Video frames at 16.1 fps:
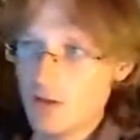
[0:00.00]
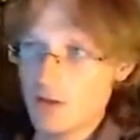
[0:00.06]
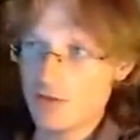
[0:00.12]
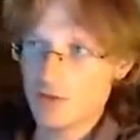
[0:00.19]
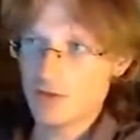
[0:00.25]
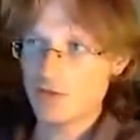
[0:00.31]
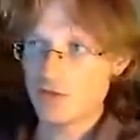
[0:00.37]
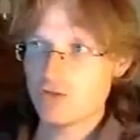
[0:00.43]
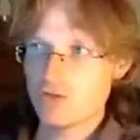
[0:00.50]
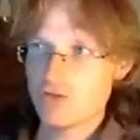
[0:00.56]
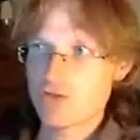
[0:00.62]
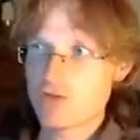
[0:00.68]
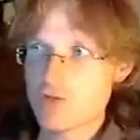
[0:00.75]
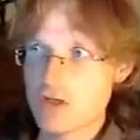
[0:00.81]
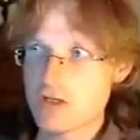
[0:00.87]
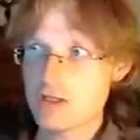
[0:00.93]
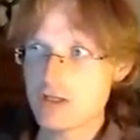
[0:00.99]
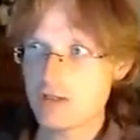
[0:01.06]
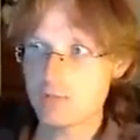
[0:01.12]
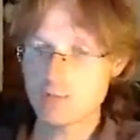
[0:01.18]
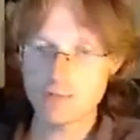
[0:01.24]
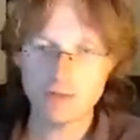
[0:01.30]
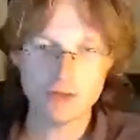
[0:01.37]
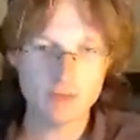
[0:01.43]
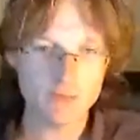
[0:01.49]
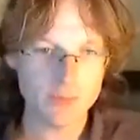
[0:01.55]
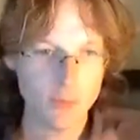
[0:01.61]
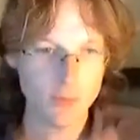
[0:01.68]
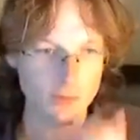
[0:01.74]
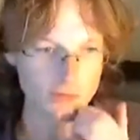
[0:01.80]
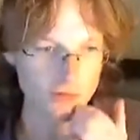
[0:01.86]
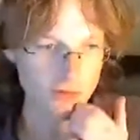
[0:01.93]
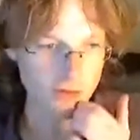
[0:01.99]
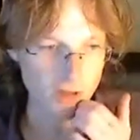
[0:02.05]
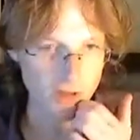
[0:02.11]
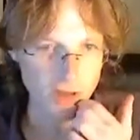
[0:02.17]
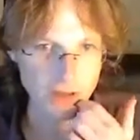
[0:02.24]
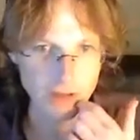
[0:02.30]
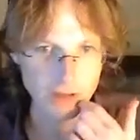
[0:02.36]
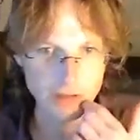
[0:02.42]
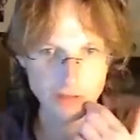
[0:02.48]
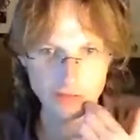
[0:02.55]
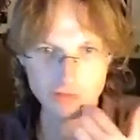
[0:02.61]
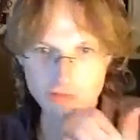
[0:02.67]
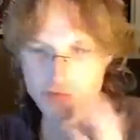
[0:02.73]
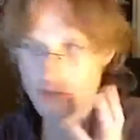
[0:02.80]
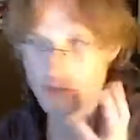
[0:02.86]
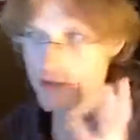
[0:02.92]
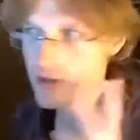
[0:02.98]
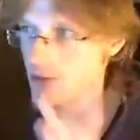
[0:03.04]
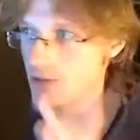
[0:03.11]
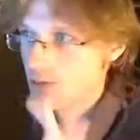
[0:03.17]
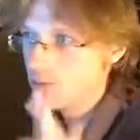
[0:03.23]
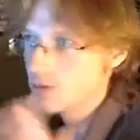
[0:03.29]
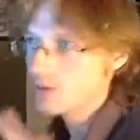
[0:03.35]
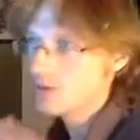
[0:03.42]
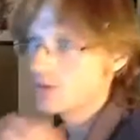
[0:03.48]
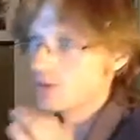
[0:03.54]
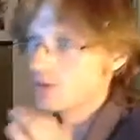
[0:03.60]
that's extremely potent and extremely